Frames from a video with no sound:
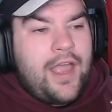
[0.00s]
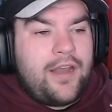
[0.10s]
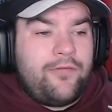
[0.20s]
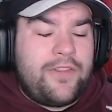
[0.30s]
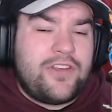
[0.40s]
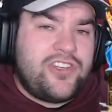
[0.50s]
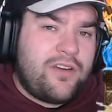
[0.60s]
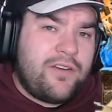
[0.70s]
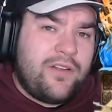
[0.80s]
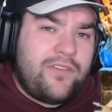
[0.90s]
And for the
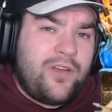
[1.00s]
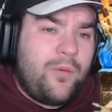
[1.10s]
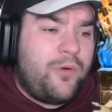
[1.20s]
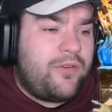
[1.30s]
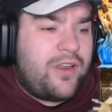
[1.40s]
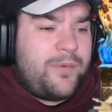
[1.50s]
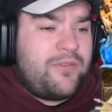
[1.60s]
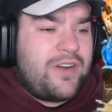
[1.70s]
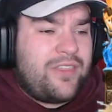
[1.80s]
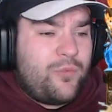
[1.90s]
cherry on top, we're going to be
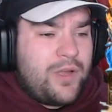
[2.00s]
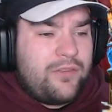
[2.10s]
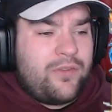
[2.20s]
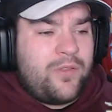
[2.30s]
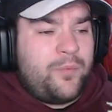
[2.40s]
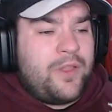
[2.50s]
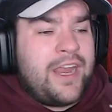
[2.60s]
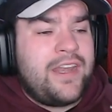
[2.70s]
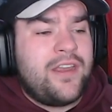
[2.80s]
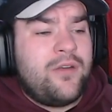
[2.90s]
running the Well-Toothed
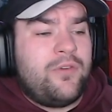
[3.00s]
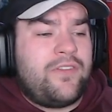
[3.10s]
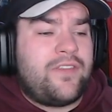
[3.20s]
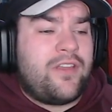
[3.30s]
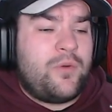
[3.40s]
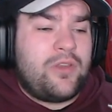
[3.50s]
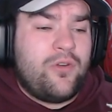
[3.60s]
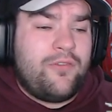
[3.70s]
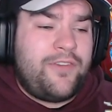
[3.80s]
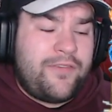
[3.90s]
Blade, which is going to
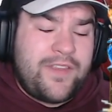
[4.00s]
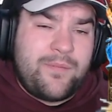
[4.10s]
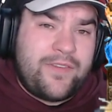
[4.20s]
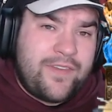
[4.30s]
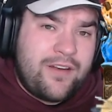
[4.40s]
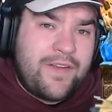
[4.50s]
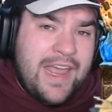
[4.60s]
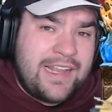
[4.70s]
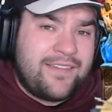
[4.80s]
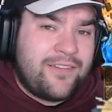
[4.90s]
ignore 15% of
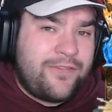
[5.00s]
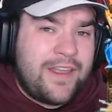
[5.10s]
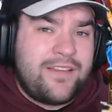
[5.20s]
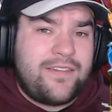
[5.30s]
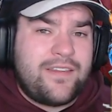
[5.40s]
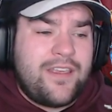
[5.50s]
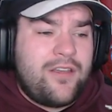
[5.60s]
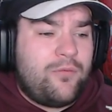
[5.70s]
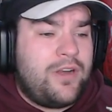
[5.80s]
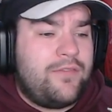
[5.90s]
Aang's defense
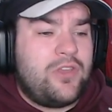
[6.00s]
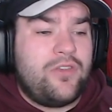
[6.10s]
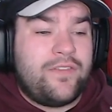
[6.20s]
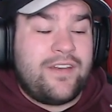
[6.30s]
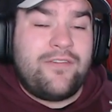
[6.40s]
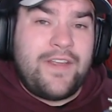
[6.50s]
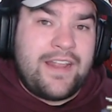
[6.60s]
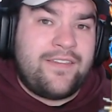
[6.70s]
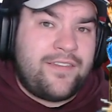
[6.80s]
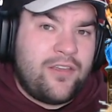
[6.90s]
whenever you use an
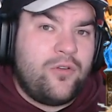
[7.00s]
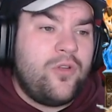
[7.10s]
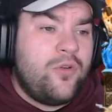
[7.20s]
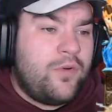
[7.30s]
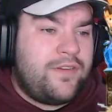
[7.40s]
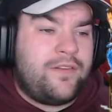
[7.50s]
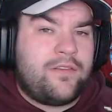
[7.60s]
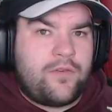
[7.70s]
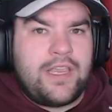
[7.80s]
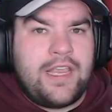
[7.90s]
advanced skill, which is
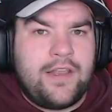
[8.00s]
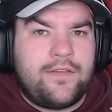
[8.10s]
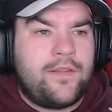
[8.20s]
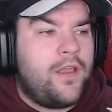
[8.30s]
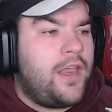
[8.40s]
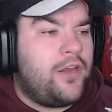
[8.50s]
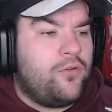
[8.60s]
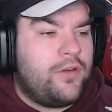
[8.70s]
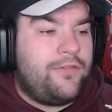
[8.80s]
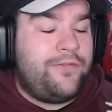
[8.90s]
3 hits,
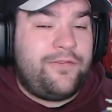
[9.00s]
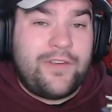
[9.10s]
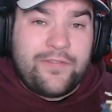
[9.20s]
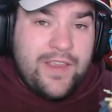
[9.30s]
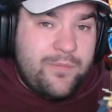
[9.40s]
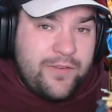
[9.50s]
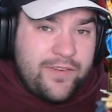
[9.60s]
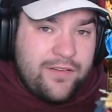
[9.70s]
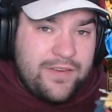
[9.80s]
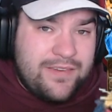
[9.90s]
ignoring
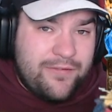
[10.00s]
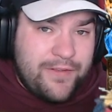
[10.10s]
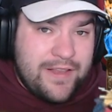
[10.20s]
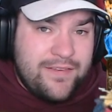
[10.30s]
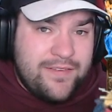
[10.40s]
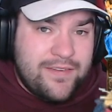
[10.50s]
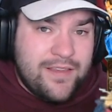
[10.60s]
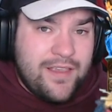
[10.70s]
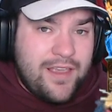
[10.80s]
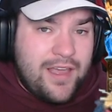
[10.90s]
15% of his defense,
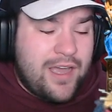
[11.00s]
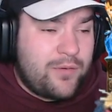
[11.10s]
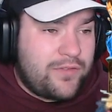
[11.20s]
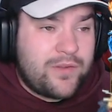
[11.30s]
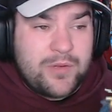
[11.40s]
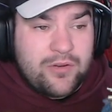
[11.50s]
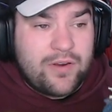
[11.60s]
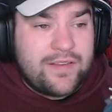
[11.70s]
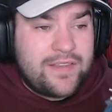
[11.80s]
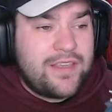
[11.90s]
which is going to be
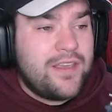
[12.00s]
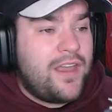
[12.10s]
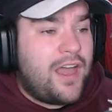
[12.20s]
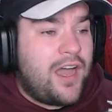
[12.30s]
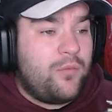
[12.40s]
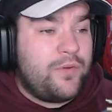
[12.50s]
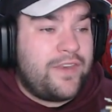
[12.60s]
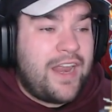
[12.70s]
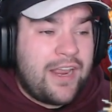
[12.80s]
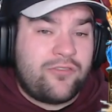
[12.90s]
crazy. With
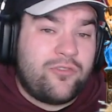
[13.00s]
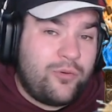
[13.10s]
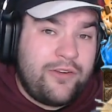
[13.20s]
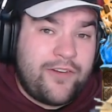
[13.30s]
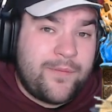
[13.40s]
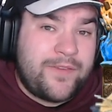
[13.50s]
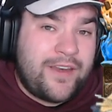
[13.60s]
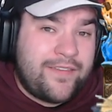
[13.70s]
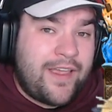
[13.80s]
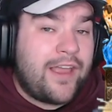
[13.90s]
an extra
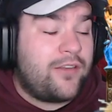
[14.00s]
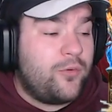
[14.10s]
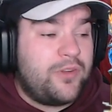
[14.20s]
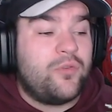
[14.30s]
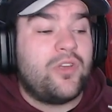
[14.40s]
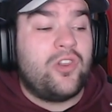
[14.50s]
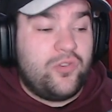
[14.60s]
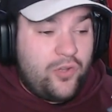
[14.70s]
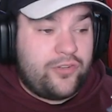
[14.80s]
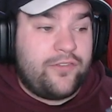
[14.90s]
25% attack. You'll be doing a
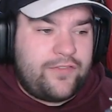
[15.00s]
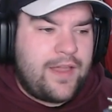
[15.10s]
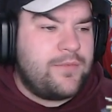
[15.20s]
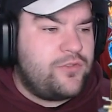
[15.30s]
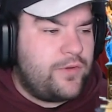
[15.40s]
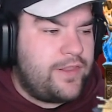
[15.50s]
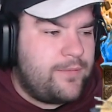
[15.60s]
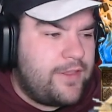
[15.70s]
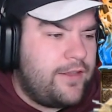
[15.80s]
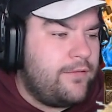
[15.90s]
lot of damage with
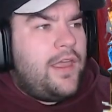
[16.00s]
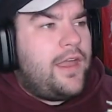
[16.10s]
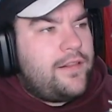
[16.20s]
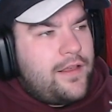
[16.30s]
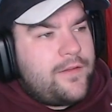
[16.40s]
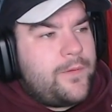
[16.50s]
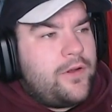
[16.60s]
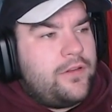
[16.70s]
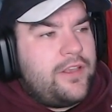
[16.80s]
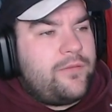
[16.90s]
him there. And last but
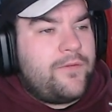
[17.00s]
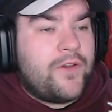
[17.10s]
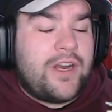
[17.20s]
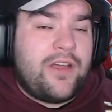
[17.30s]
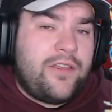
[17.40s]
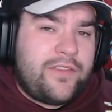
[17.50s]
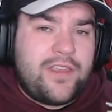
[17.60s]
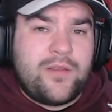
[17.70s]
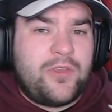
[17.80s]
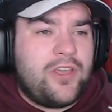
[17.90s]
not least, we've got our Earth
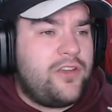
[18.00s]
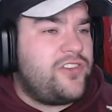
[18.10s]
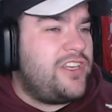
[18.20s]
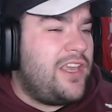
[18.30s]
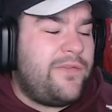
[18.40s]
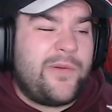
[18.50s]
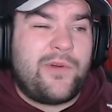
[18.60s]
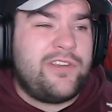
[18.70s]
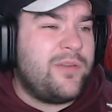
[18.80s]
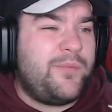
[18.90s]
Kingdom Kyoshi. If you
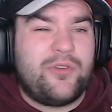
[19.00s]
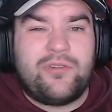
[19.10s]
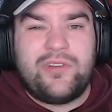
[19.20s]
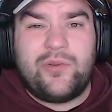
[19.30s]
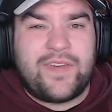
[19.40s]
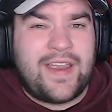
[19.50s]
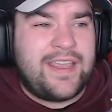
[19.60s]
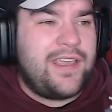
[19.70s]
want, you could build her a little tanky.